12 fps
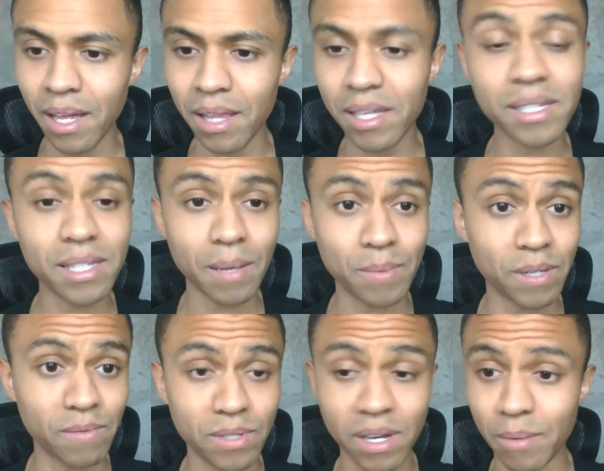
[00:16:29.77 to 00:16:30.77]
this is the type of
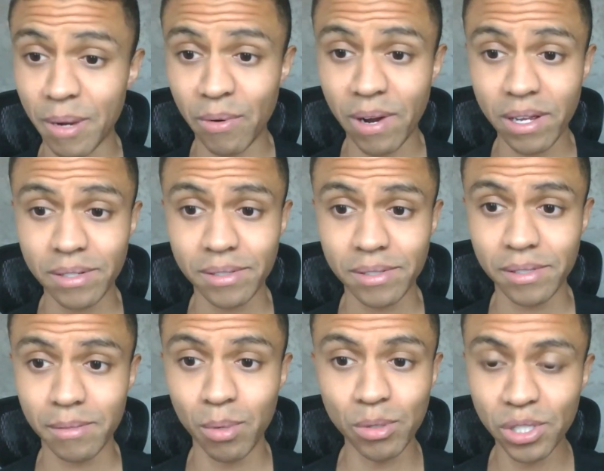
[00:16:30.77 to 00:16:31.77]
stuff we're talking about, right?
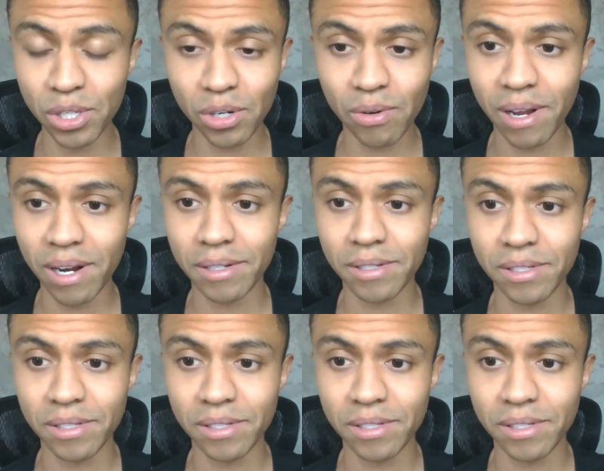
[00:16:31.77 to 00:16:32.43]
Boosting your credit